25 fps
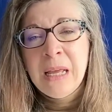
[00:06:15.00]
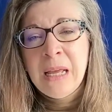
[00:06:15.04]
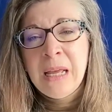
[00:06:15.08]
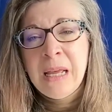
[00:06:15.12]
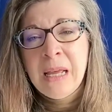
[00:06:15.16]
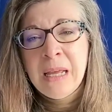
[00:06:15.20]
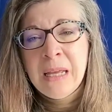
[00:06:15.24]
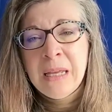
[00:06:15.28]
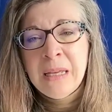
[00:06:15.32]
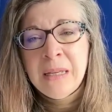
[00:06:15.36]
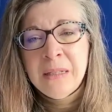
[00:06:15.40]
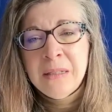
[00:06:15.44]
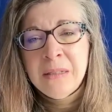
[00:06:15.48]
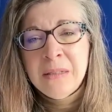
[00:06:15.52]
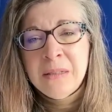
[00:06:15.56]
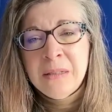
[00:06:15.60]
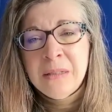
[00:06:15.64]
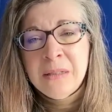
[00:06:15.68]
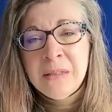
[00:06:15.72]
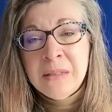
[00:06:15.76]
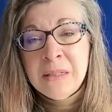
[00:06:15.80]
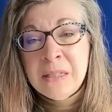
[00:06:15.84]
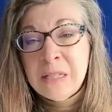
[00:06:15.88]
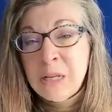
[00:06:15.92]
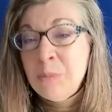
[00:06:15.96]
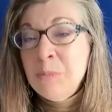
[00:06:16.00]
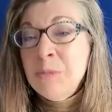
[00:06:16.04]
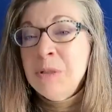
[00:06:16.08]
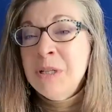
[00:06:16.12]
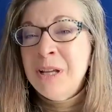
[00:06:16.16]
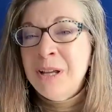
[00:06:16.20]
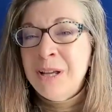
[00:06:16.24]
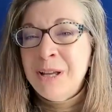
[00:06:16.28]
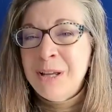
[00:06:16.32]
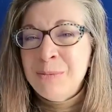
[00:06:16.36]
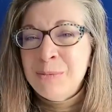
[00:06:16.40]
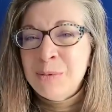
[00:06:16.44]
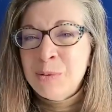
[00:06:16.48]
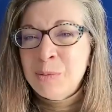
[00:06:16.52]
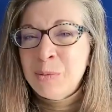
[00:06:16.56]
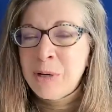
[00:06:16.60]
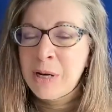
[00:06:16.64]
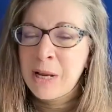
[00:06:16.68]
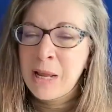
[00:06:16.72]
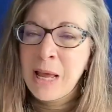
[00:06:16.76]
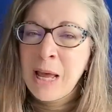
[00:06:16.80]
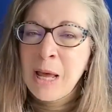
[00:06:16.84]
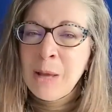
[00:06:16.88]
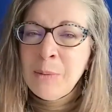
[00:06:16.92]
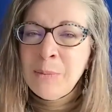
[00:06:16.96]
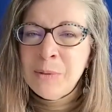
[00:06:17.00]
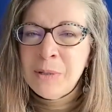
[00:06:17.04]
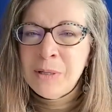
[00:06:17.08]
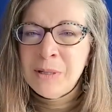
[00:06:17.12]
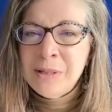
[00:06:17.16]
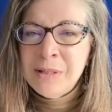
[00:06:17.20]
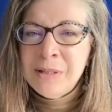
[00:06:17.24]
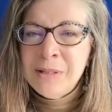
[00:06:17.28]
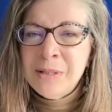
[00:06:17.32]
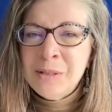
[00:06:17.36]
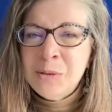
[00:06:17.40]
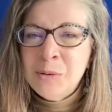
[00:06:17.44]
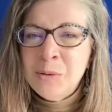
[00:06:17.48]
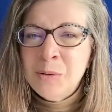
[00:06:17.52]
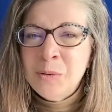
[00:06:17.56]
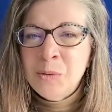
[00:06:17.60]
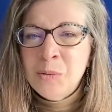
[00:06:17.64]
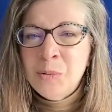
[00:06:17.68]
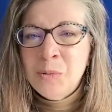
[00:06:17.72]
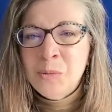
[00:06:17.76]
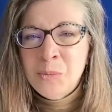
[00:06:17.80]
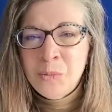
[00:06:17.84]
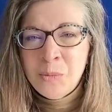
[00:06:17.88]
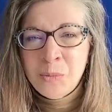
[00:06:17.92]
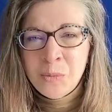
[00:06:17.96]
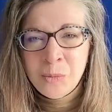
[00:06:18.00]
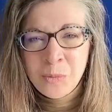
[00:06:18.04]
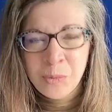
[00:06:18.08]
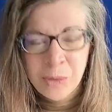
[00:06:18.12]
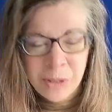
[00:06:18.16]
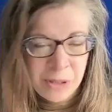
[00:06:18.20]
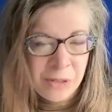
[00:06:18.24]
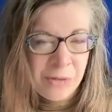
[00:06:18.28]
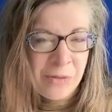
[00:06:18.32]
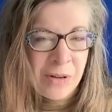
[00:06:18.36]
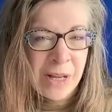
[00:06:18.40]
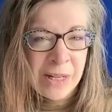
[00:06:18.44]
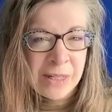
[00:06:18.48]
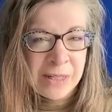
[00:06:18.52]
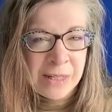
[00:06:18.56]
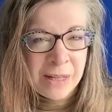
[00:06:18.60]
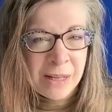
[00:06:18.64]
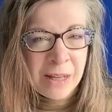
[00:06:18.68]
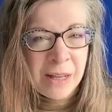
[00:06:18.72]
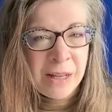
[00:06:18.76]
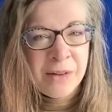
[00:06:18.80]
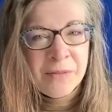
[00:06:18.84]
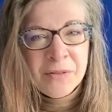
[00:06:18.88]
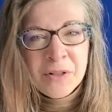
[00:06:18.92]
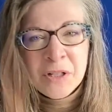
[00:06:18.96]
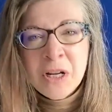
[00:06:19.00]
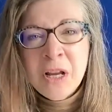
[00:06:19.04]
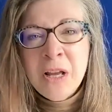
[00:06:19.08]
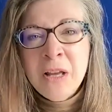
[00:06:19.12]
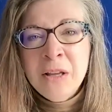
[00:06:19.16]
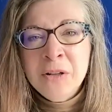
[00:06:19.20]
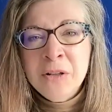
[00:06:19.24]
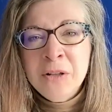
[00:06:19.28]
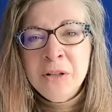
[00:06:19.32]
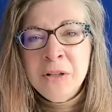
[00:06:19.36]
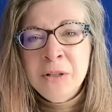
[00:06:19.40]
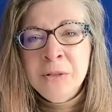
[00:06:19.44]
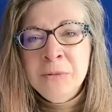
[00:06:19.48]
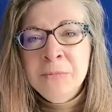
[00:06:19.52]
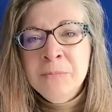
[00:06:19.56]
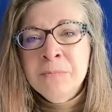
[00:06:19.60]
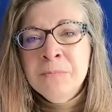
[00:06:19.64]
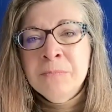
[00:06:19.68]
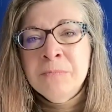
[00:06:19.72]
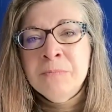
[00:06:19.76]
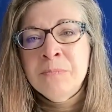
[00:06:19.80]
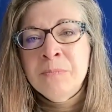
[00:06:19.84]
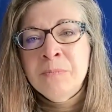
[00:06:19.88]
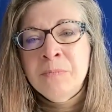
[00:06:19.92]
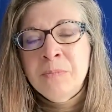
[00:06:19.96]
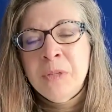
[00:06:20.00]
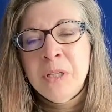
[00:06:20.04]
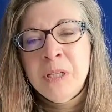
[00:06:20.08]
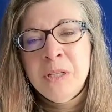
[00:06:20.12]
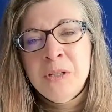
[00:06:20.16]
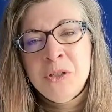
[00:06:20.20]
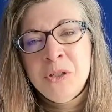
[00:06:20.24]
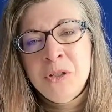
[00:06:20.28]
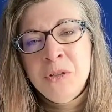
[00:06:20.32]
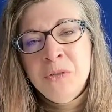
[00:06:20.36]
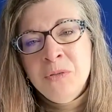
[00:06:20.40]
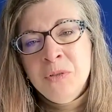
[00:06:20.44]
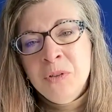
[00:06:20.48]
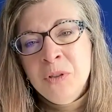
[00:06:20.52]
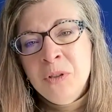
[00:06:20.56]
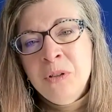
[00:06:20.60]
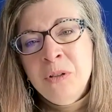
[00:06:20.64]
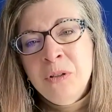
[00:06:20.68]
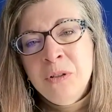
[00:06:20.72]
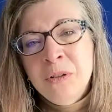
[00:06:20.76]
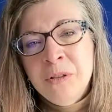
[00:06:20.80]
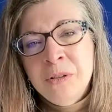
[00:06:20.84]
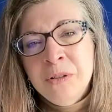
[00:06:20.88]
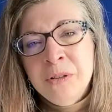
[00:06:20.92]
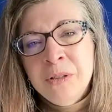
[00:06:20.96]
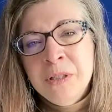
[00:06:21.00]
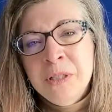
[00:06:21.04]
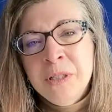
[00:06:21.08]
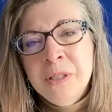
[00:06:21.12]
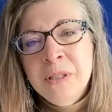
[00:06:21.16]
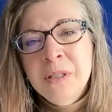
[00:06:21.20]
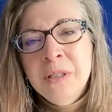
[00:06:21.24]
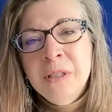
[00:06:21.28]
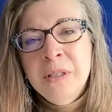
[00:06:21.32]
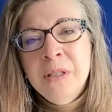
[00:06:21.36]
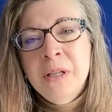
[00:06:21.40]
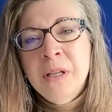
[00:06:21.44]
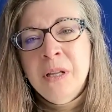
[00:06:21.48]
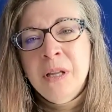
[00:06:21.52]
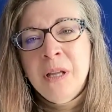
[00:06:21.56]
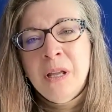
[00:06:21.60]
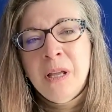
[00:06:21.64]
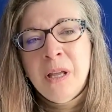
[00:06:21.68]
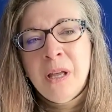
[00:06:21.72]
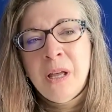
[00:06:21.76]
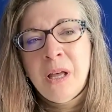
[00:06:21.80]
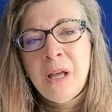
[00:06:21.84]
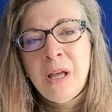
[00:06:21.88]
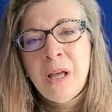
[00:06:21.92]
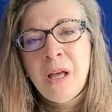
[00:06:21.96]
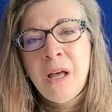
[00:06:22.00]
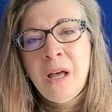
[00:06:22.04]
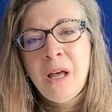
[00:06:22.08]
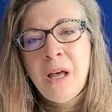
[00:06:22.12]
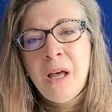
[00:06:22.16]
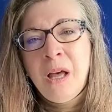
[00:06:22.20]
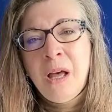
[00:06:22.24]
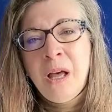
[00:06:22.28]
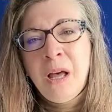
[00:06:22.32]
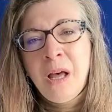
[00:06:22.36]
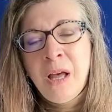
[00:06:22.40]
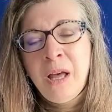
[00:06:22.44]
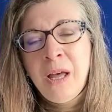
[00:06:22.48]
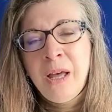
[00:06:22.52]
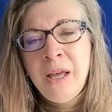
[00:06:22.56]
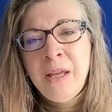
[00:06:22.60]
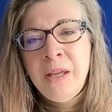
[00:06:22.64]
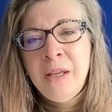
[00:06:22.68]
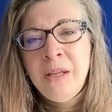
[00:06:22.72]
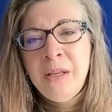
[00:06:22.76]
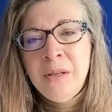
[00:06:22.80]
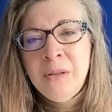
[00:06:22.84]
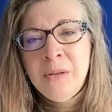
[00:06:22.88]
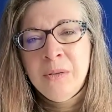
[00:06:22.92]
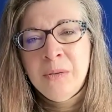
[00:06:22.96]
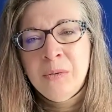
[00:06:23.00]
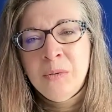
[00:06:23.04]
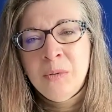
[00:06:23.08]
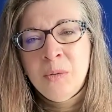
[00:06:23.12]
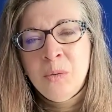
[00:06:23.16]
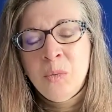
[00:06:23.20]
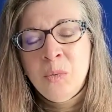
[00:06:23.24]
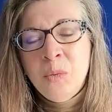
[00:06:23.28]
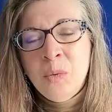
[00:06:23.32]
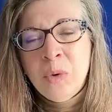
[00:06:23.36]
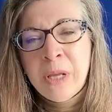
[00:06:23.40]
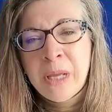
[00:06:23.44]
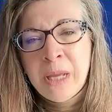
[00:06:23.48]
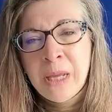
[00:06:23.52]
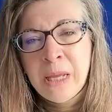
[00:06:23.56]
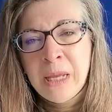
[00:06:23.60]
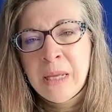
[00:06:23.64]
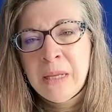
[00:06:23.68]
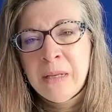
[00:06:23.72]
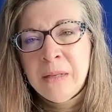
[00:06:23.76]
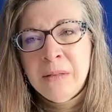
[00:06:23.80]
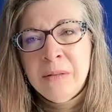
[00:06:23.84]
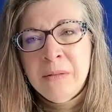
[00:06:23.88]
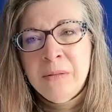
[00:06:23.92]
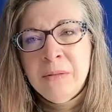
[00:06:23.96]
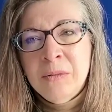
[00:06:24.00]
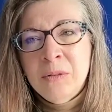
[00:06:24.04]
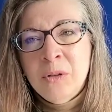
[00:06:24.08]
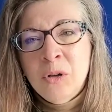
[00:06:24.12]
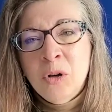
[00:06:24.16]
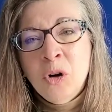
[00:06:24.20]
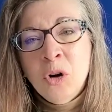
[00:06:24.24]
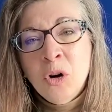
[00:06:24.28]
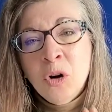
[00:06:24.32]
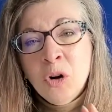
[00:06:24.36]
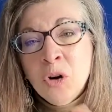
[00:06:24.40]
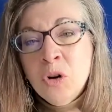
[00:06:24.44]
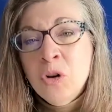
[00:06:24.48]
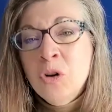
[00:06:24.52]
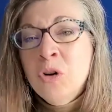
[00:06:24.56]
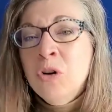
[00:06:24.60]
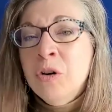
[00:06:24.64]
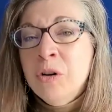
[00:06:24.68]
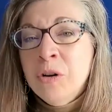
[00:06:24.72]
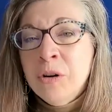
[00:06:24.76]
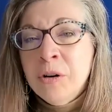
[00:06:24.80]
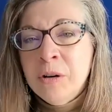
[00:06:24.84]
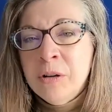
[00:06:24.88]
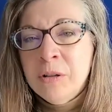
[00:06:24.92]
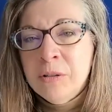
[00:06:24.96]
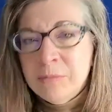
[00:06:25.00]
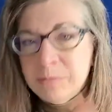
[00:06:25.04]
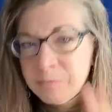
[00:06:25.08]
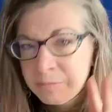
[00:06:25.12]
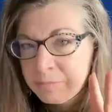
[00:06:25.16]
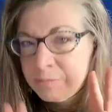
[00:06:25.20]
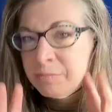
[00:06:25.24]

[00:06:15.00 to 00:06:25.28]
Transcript: And sometimes what happens when you've had that kind of childhood is you've learned, I can earn